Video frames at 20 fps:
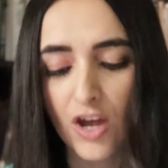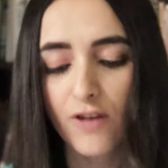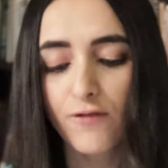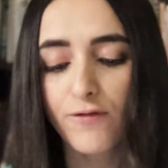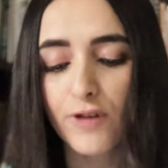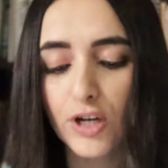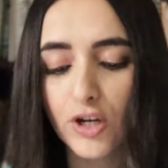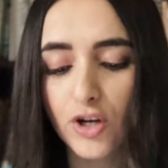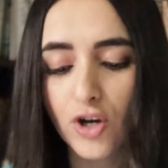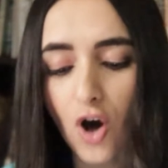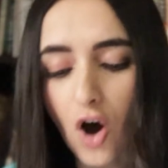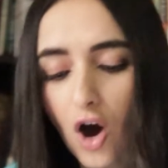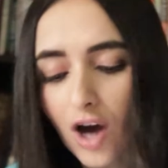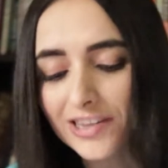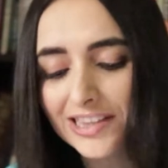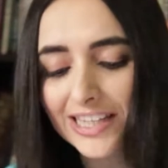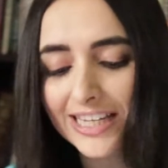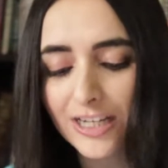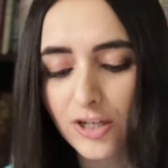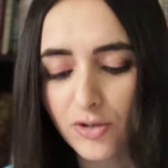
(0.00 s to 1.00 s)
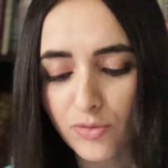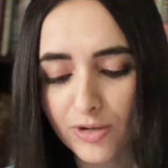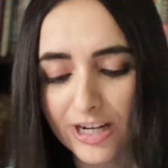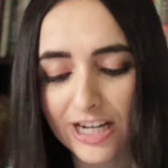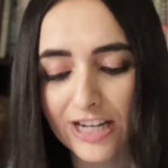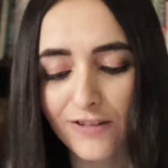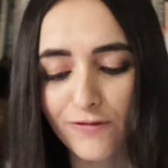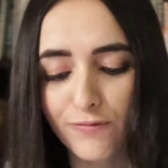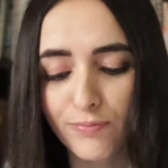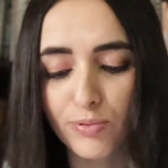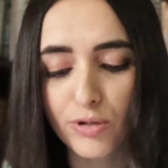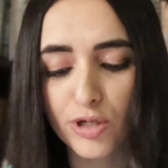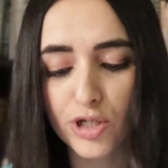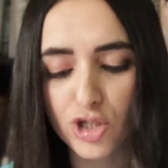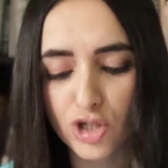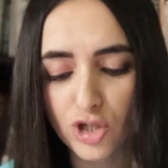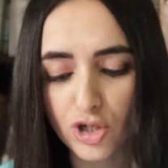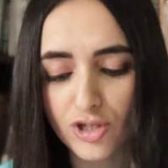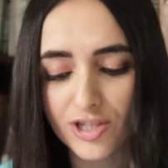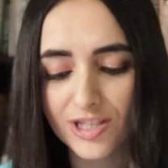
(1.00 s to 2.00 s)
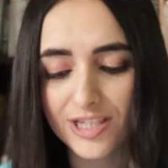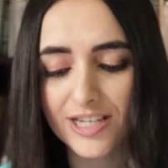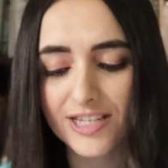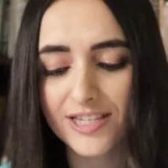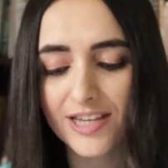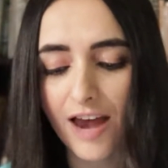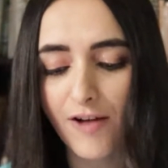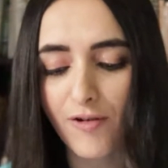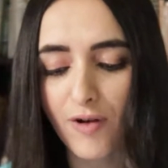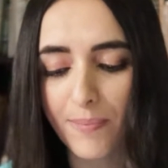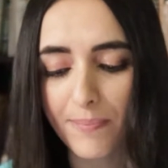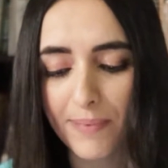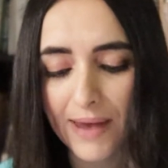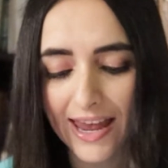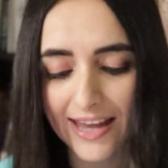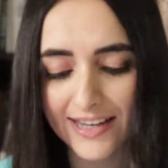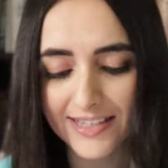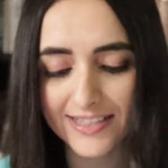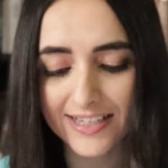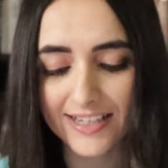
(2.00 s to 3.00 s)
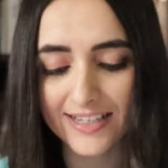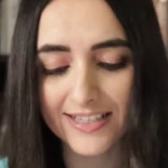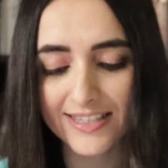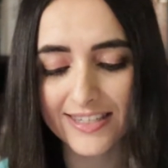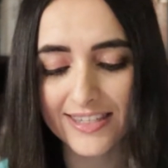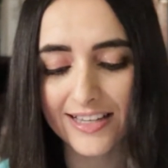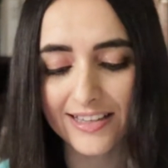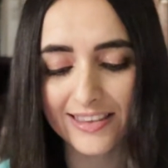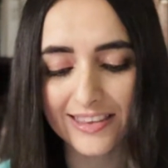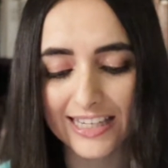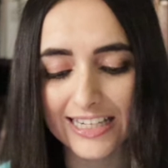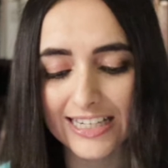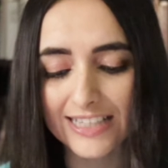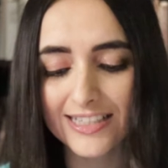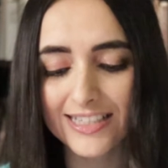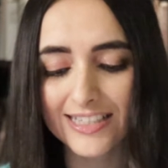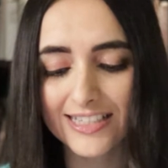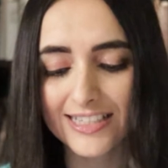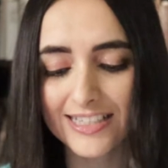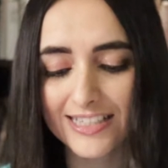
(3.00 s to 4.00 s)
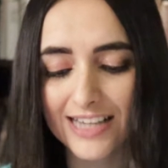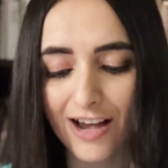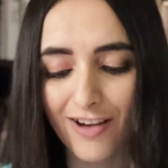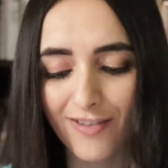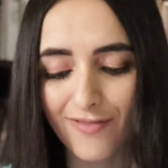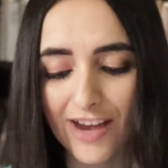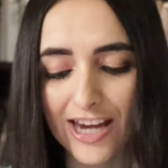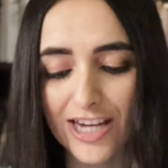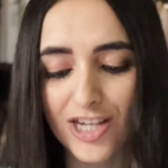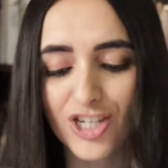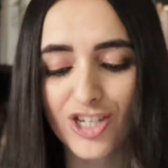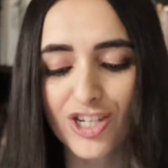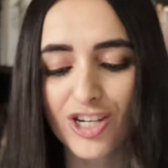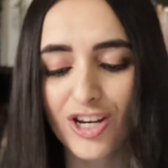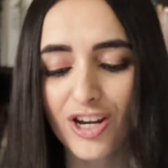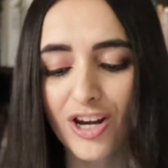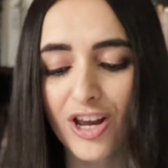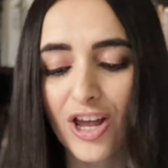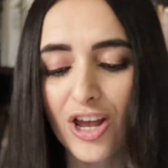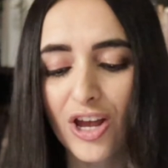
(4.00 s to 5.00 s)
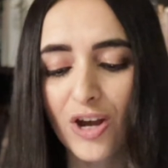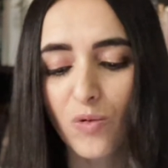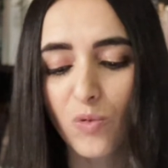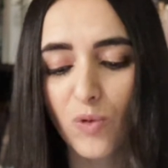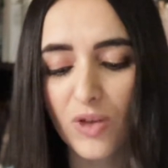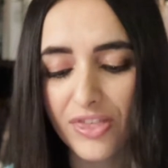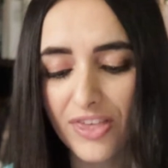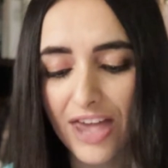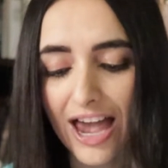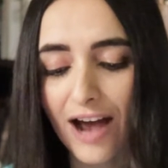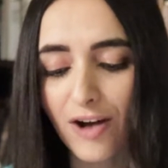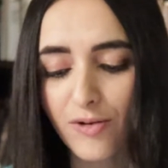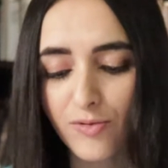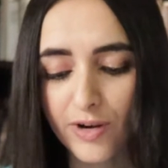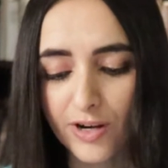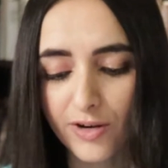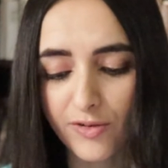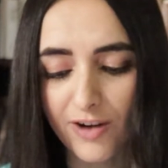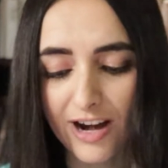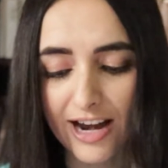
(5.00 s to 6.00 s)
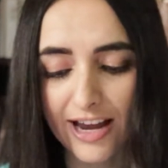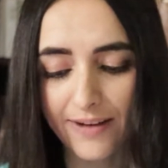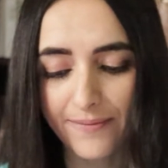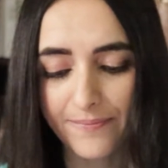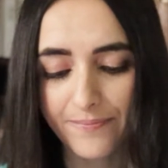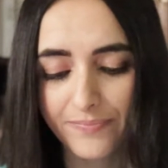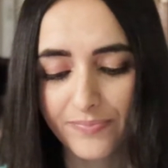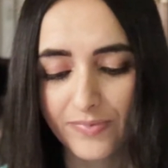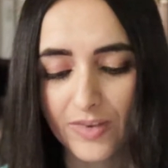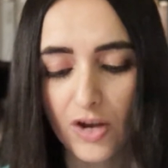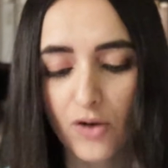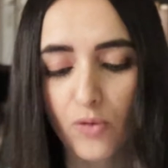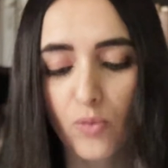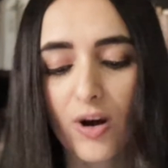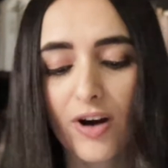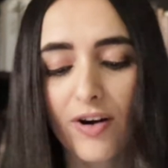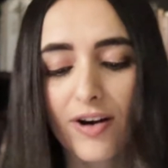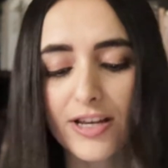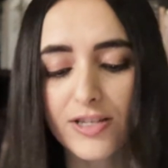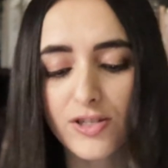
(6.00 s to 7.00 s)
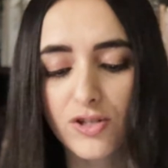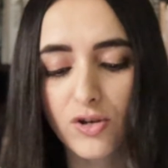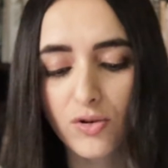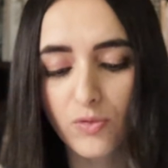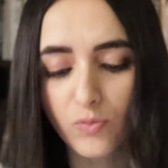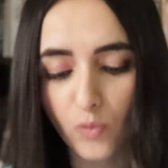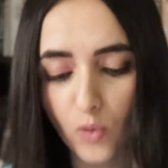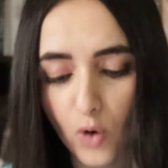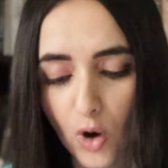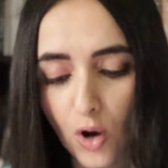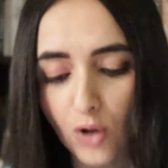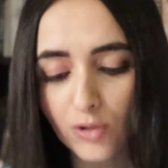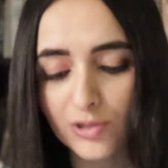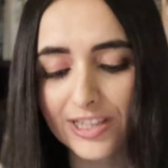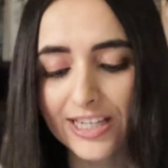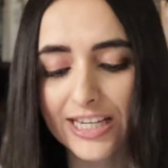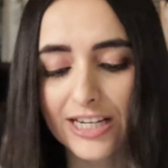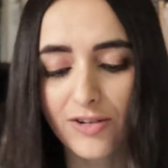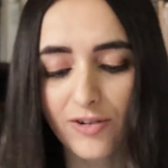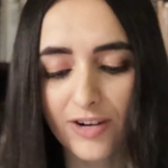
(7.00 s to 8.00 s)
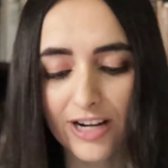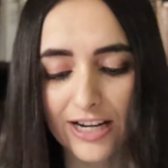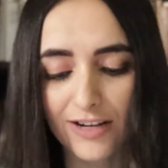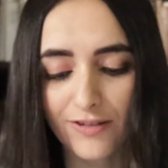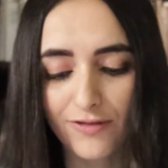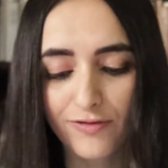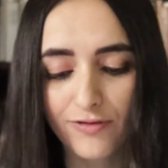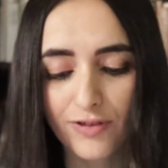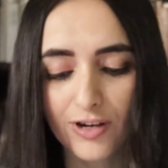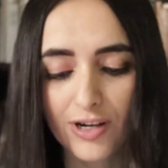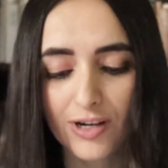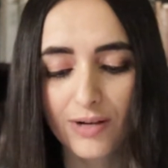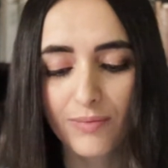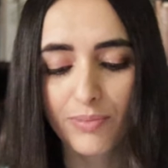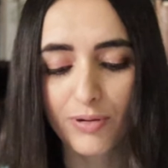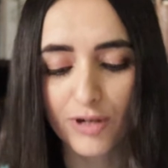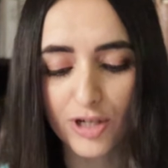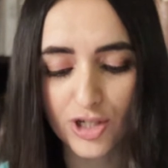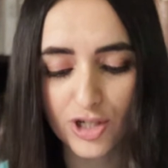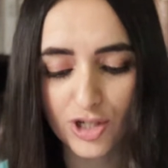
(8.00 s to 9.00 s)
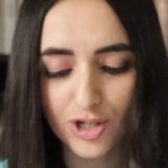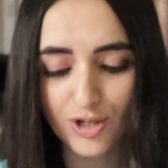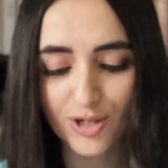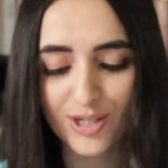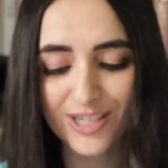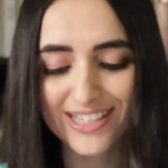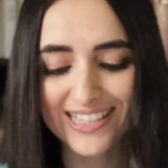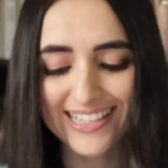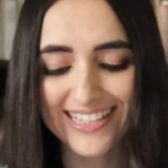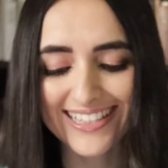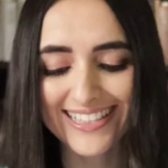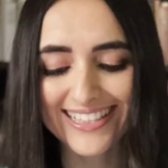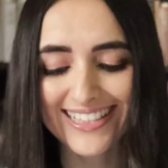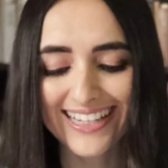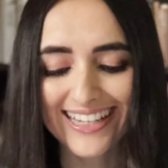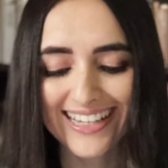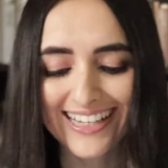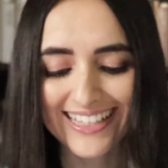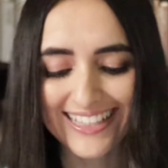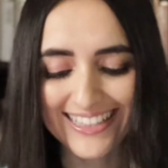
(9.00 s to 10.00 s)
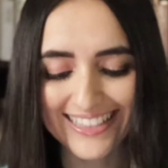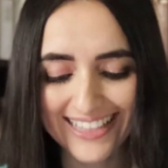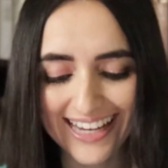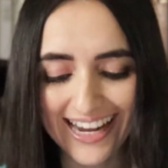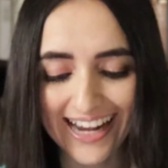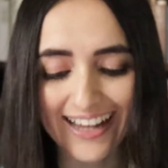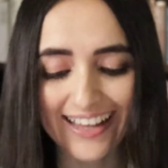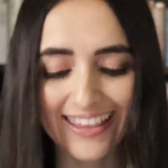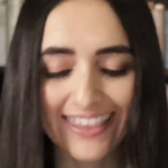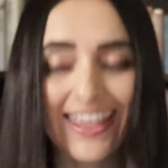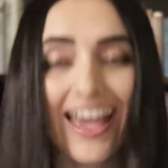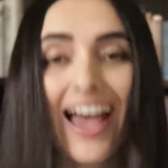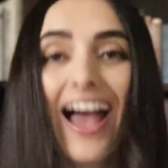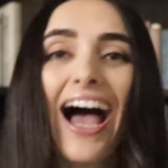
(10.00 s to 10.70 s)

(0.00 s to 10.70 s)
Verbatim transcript: For godly grief produces a repentance that leads to salvation without regret, whereas worldly grief produces death.